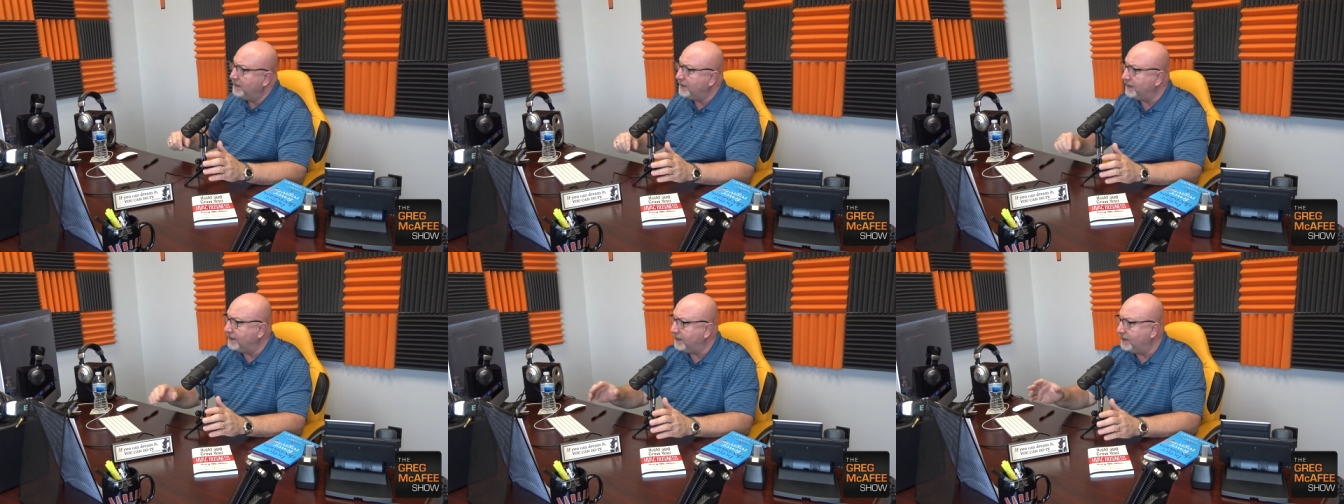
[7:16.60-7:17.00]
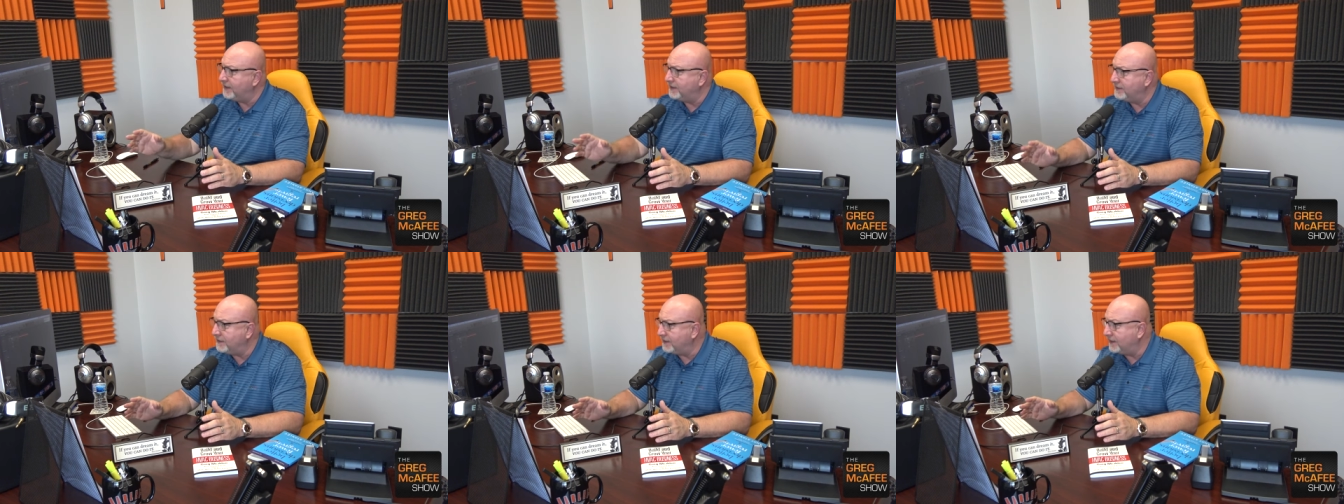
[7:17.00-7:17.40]

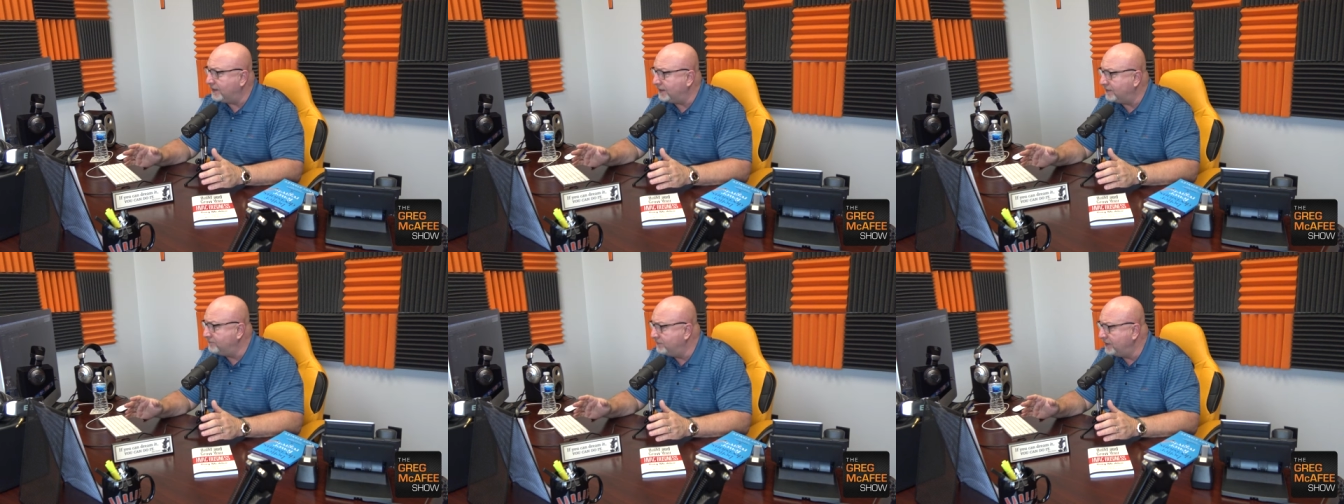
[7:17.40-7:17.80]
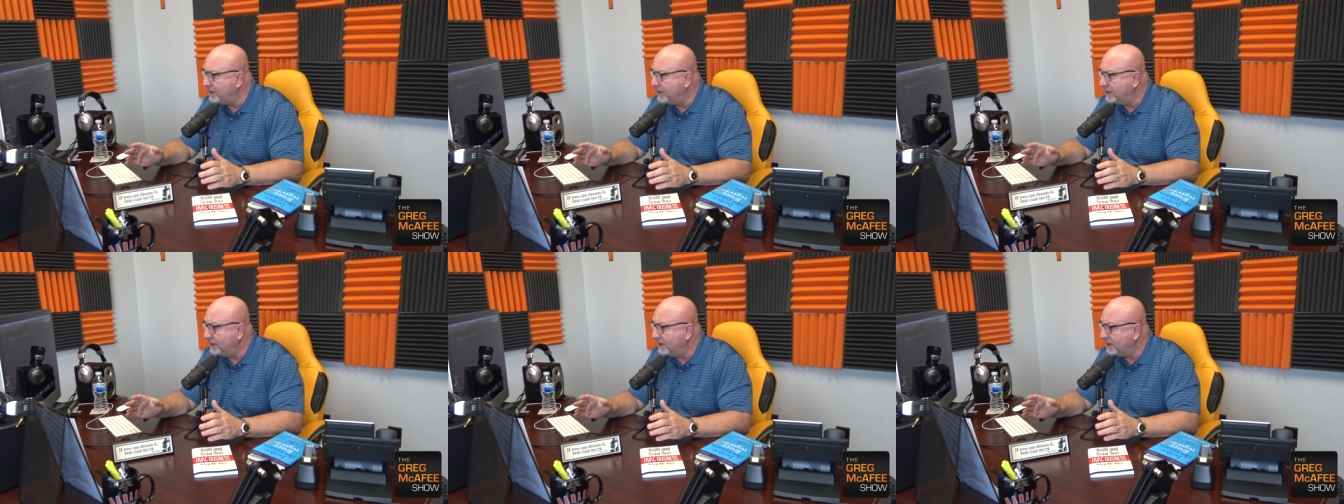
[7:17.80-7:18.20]
And uh,
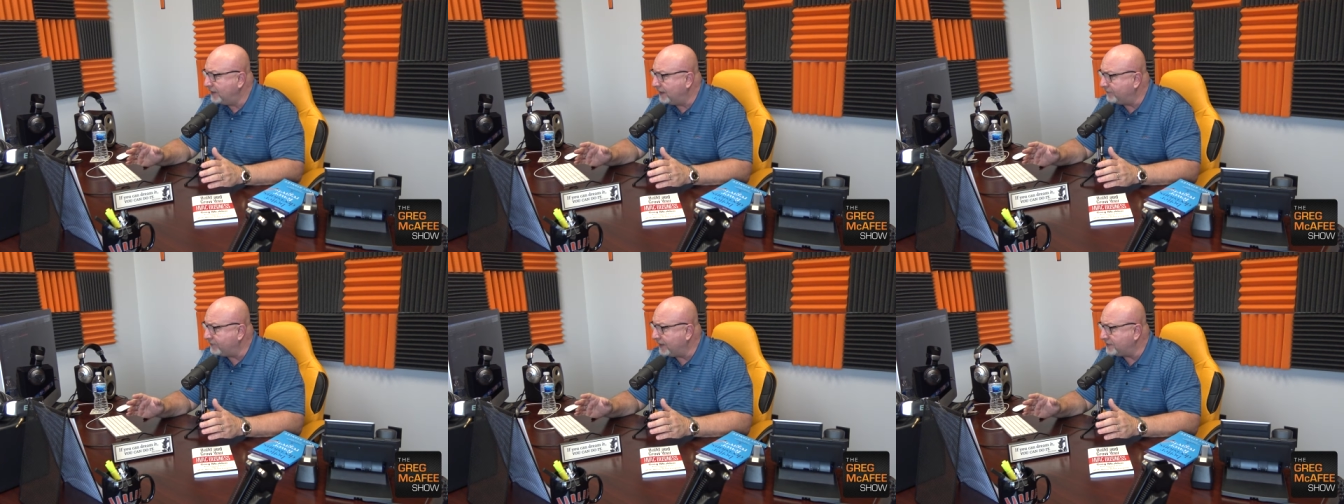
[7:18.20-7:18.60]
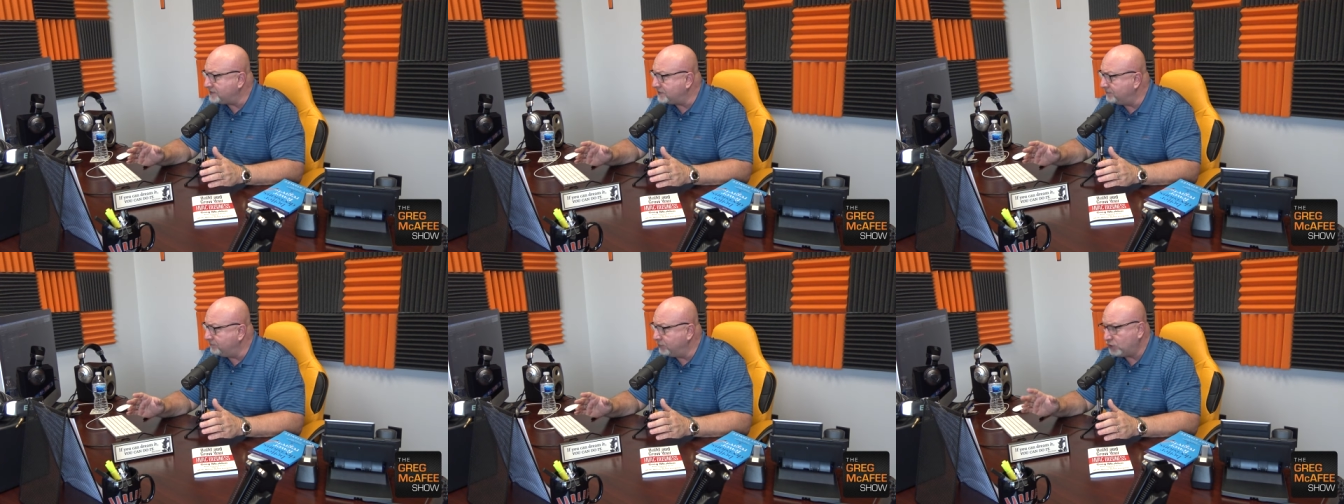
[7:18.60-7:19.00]
I've got
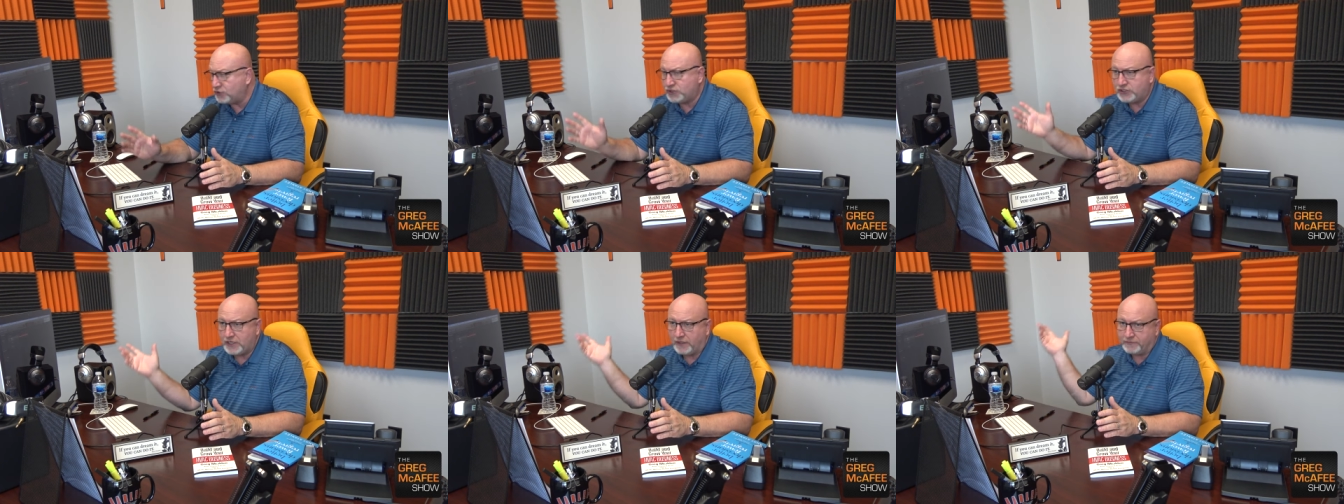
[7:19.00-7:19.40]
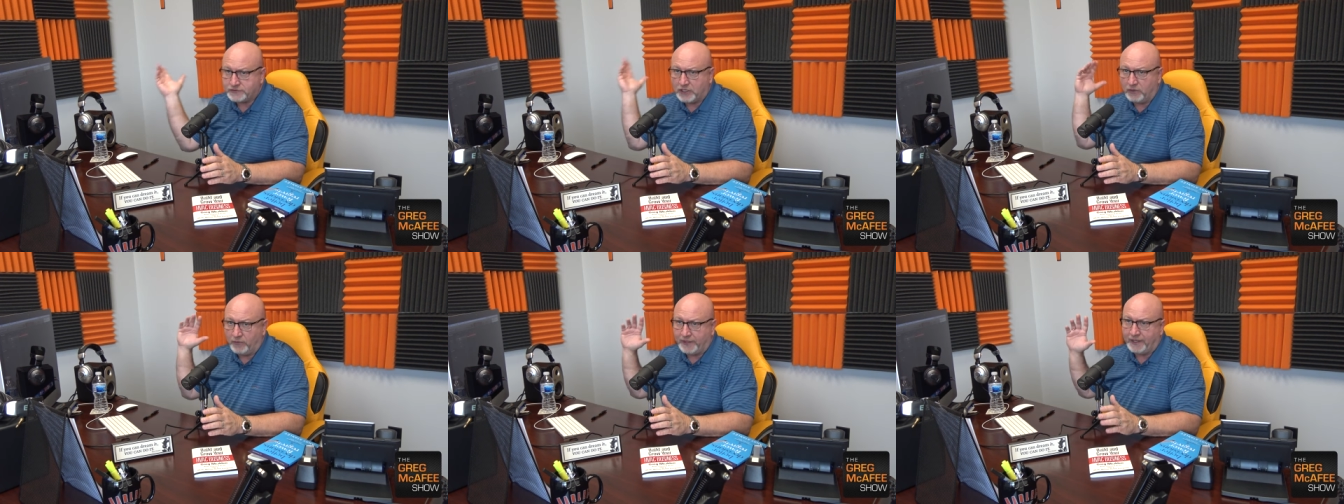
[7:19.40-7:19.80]
some
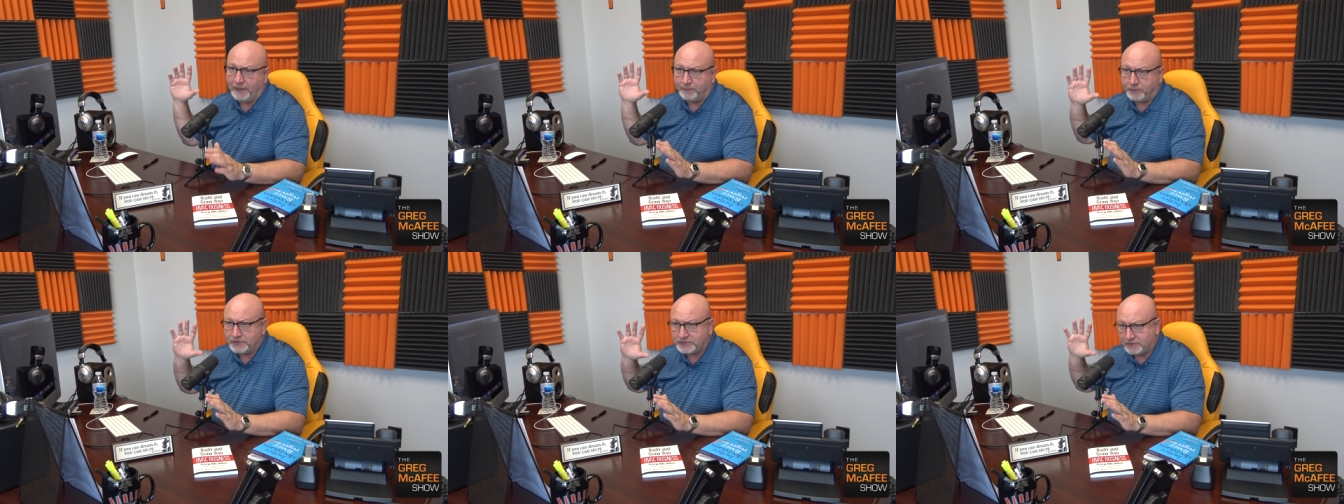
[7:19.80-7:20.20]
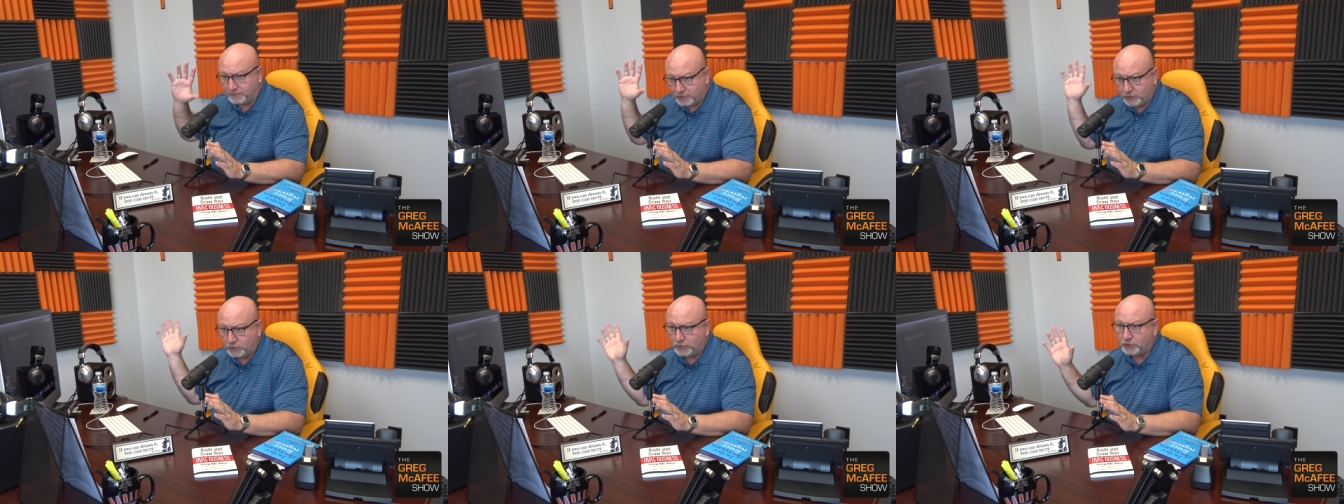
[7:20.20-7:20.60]
bookshelves going up with
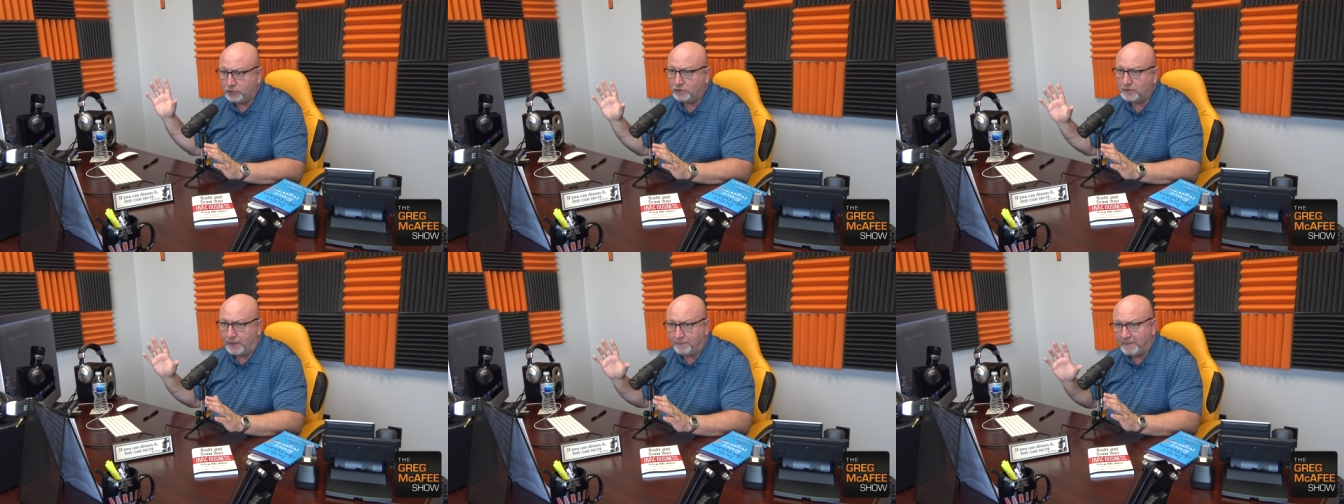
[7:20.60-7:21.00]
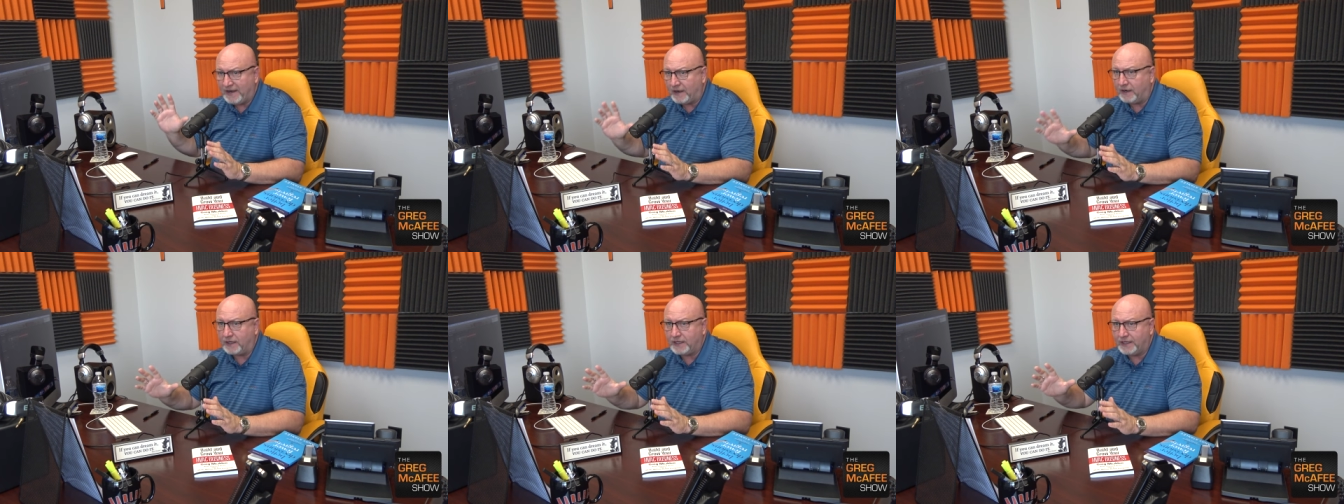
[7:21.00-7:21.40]
some cool
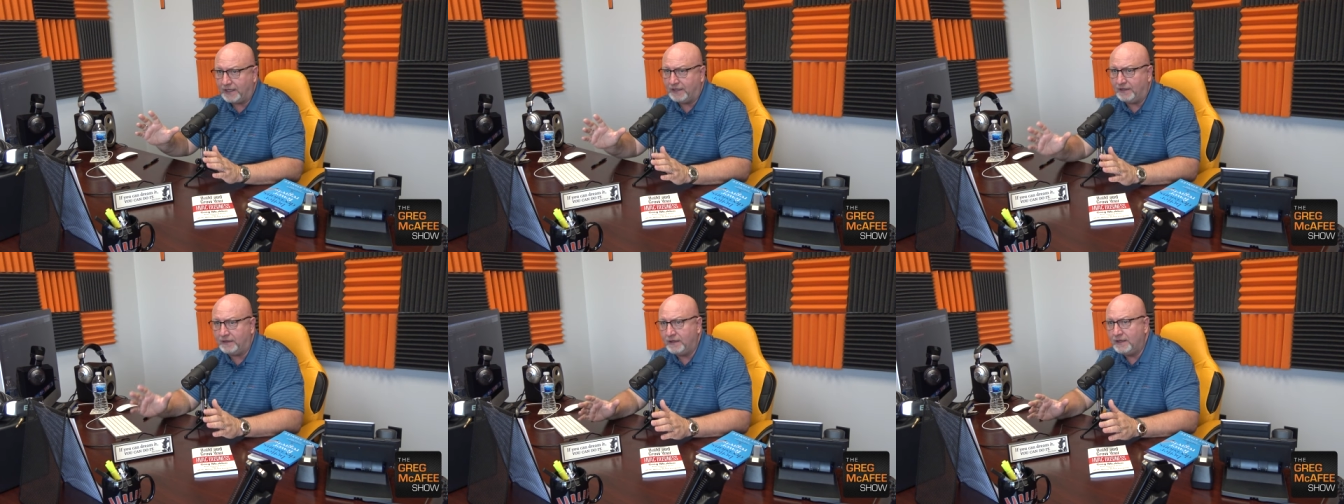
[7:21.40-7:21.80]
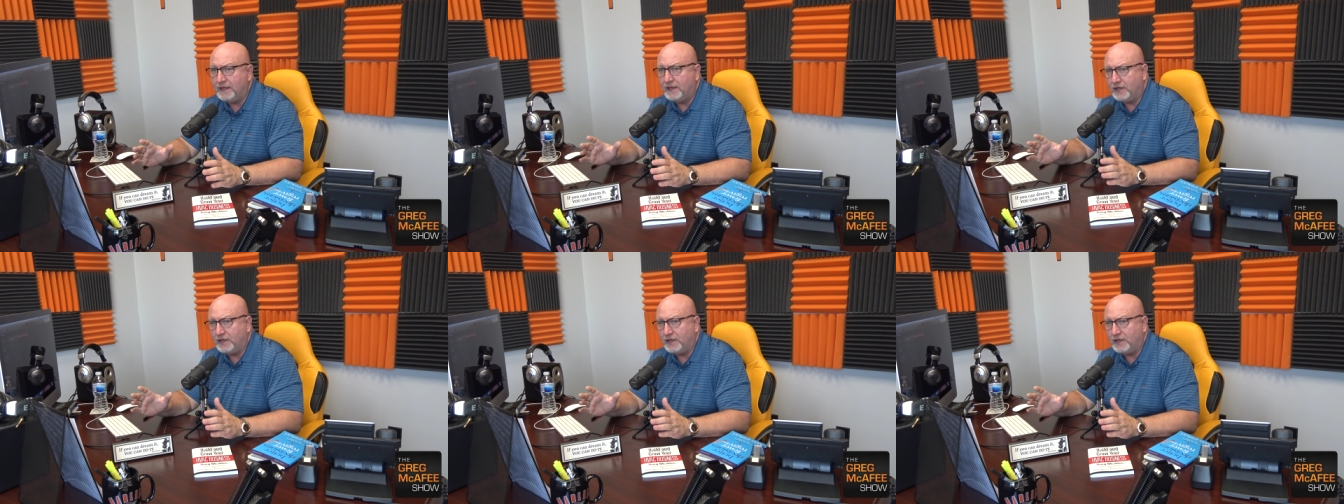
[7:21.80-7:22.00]
American,